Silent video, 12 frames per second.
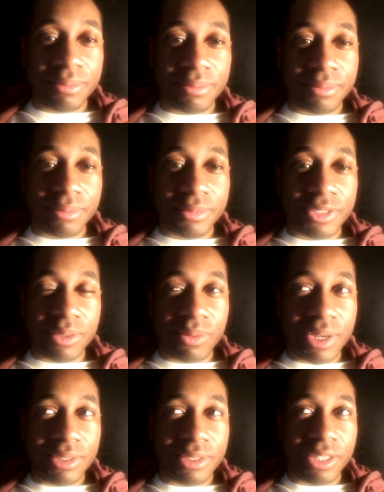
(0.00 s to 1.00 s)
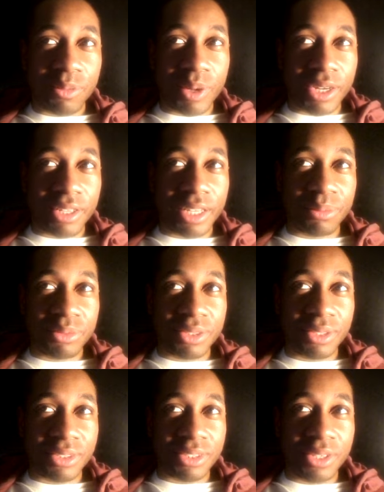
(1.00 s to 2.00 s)
why does everybody keep,
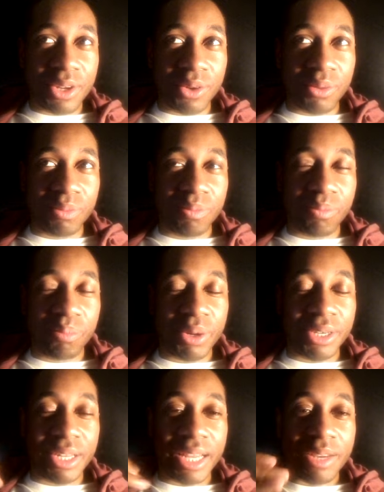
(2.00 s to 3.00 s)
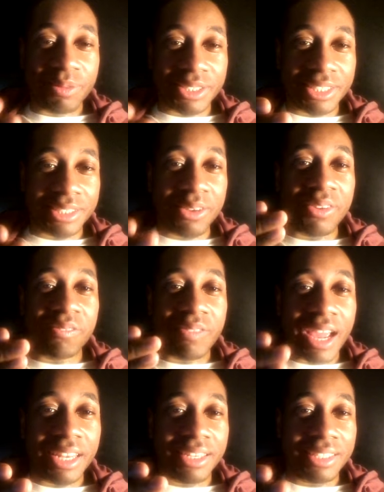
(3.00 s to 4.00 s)
you know, putting emphasis on the fact that
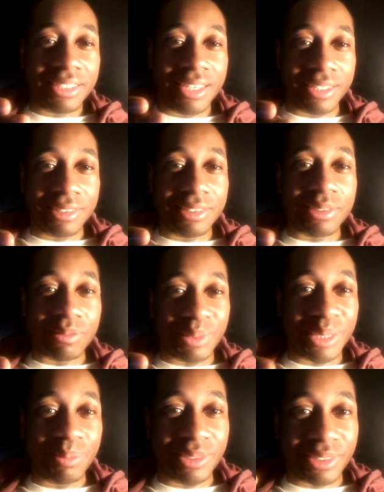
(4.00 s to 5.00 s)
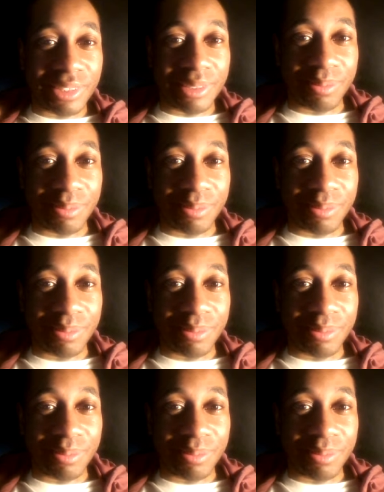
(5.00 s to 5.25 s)
this nigga is a rainbow zombie?